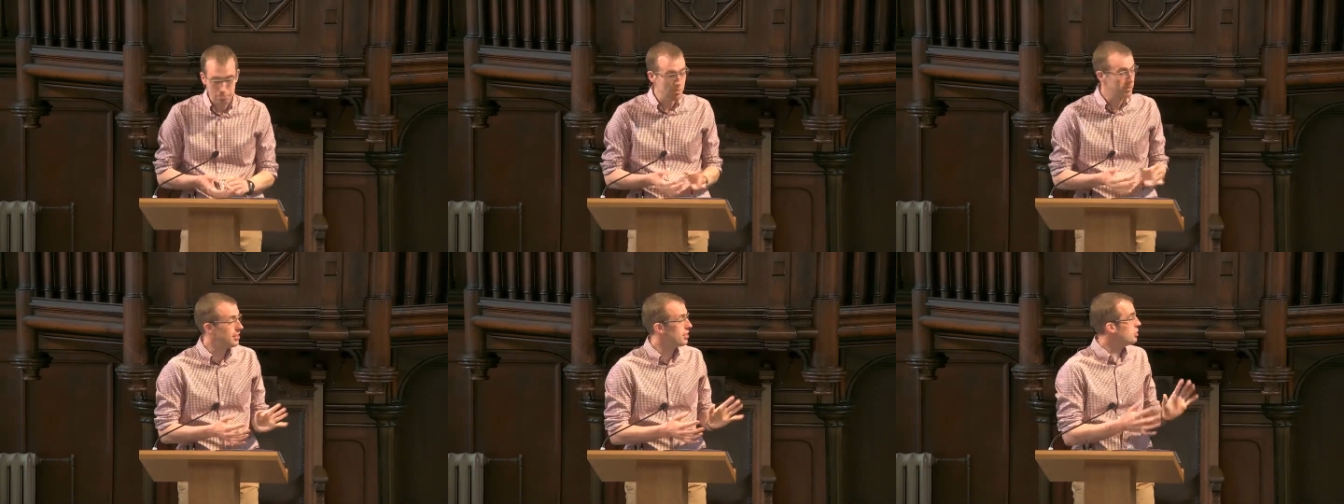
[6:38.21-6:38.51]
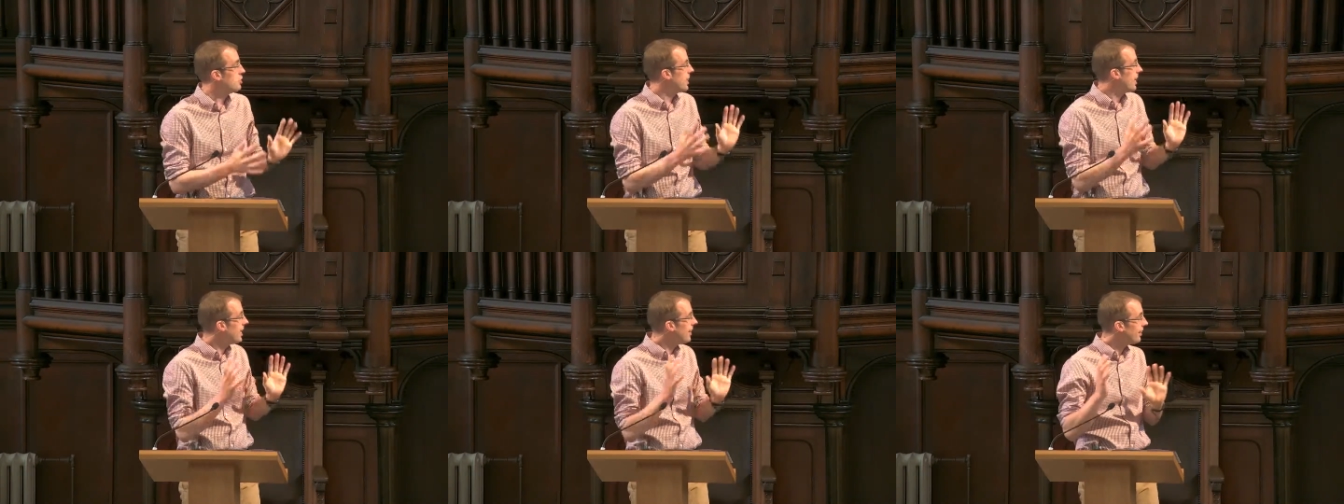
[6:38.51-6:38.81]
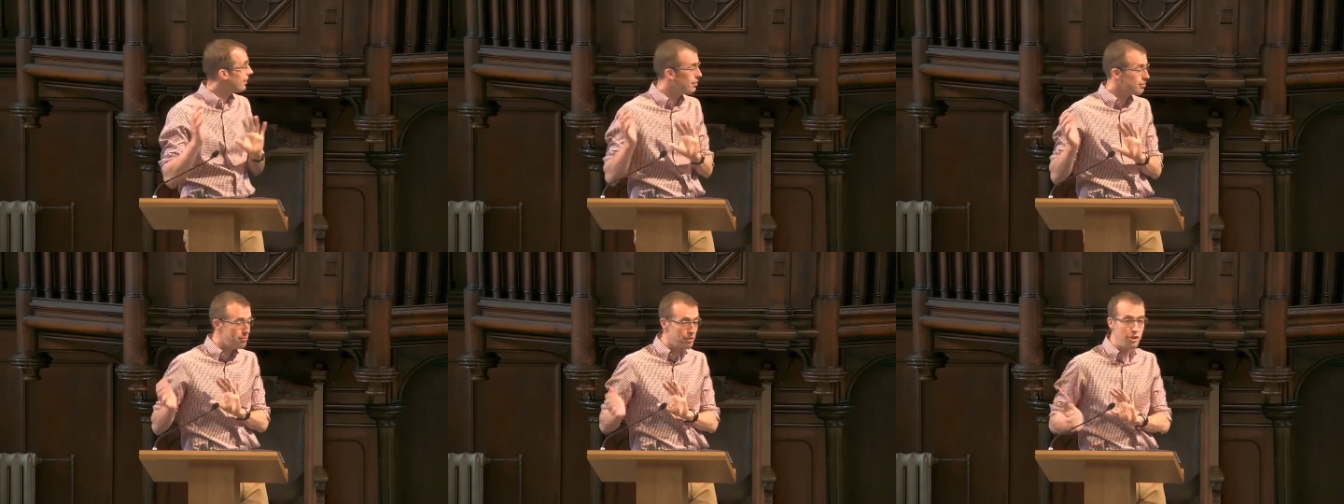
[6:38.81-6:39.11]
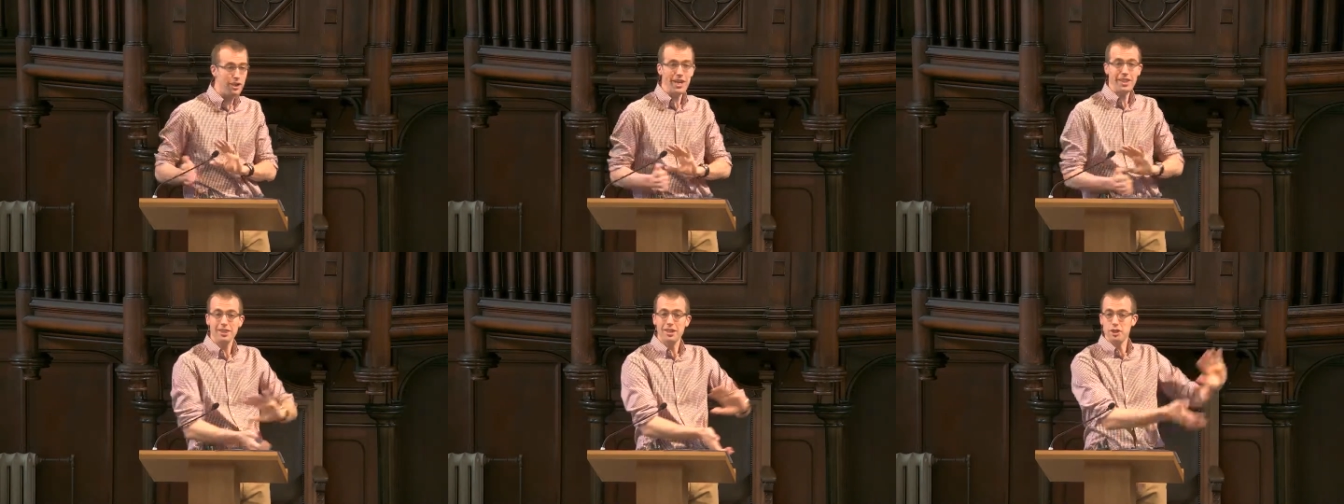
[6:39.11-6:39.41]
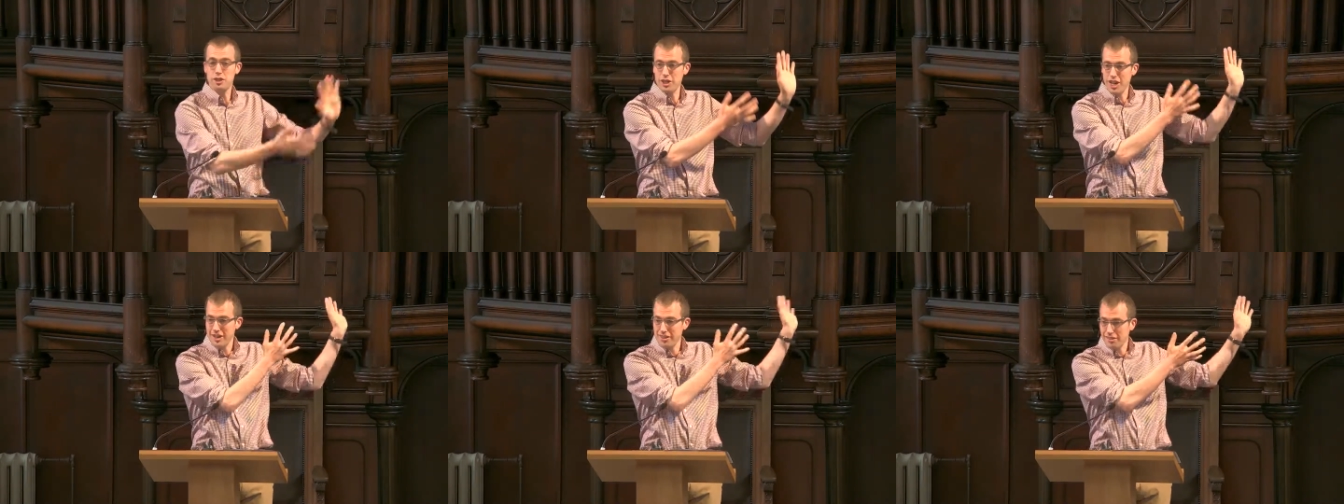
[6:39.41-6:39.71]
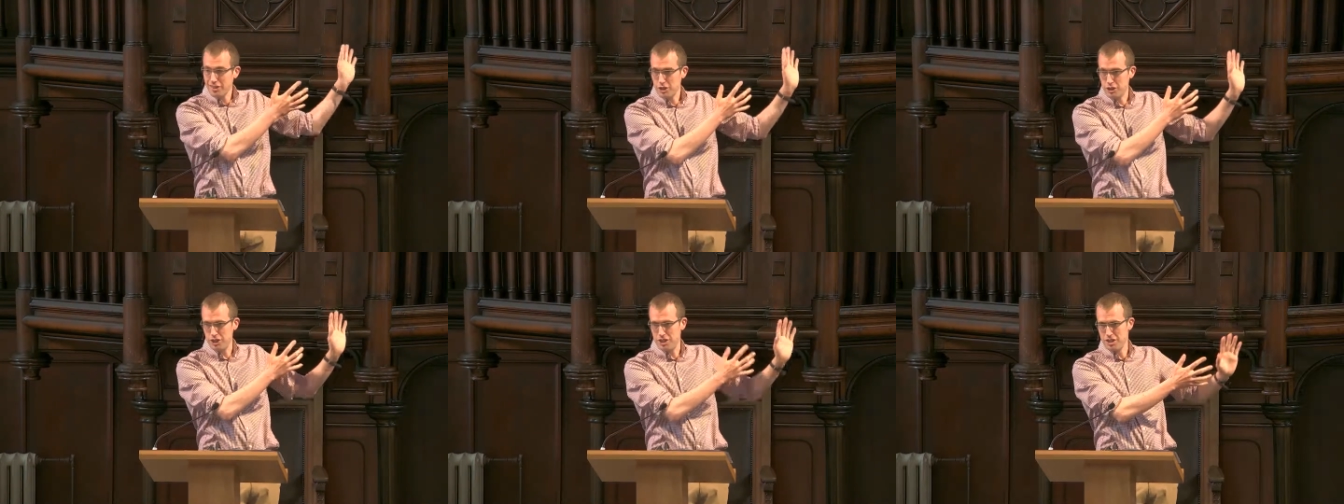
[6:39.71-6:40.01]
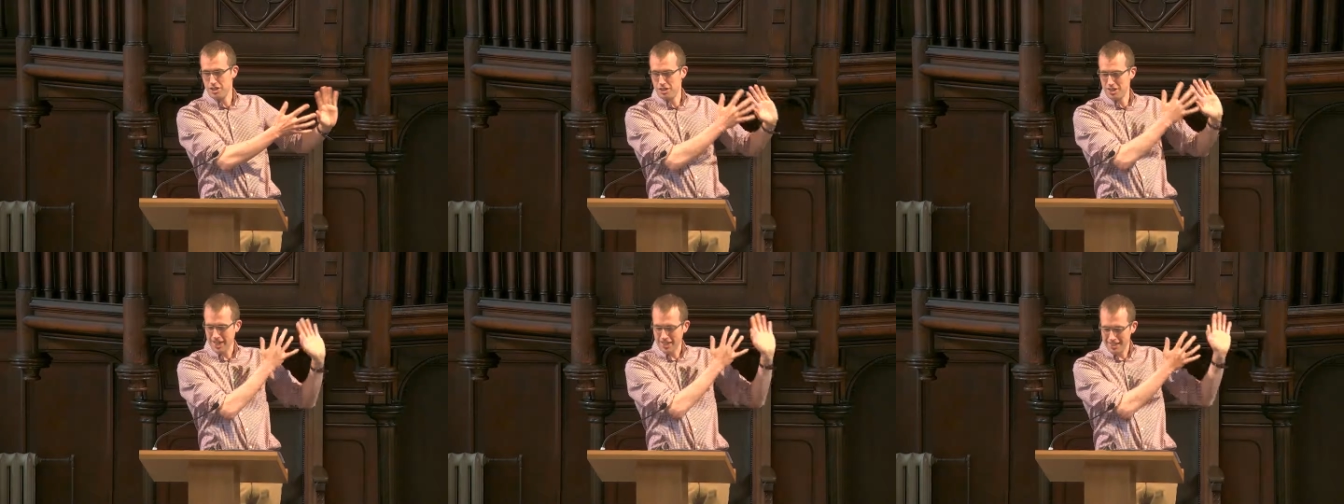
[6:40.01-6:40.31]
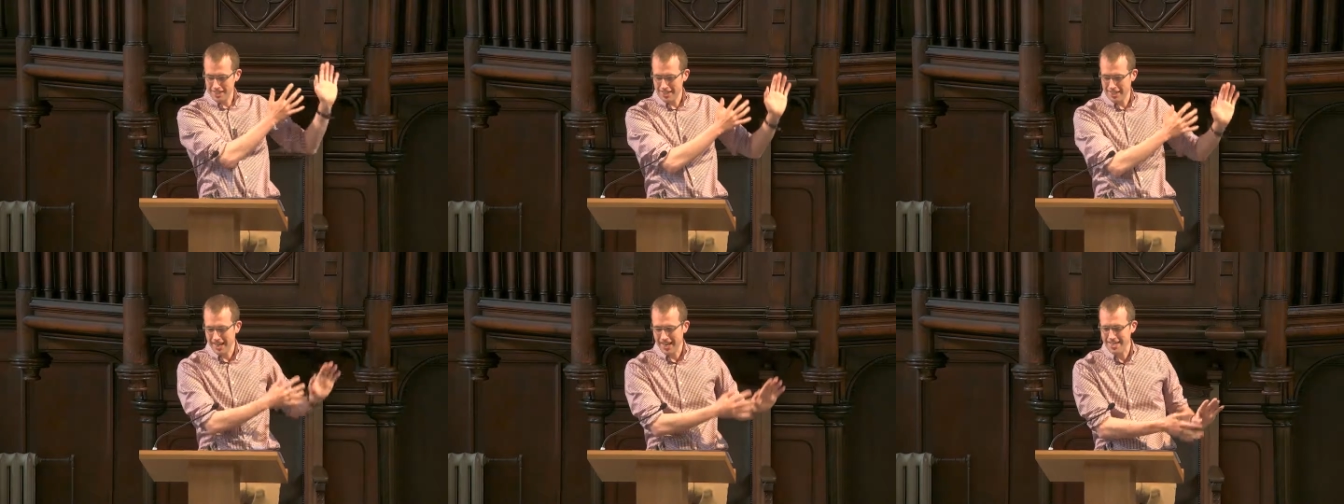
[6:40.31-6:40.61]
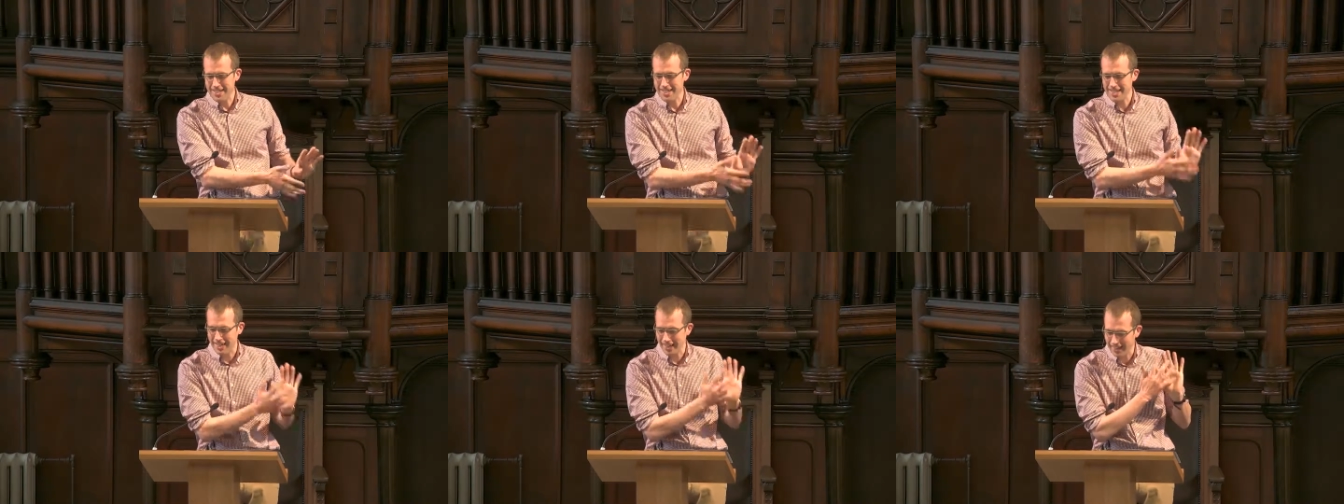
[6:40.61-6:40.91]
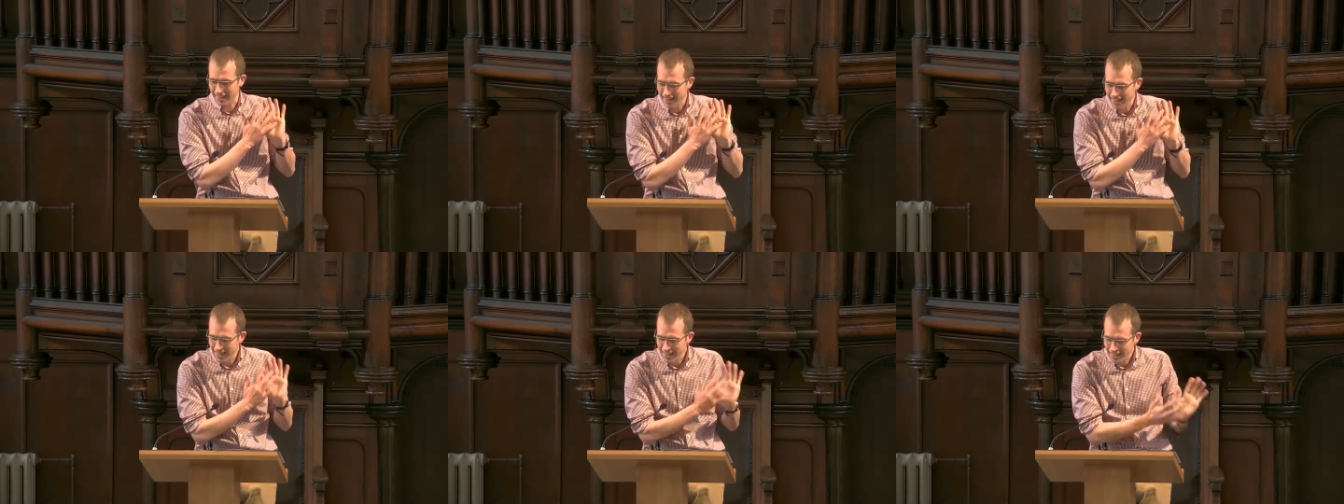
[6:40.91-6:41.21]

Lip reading: but you get the general gist. That's the idea.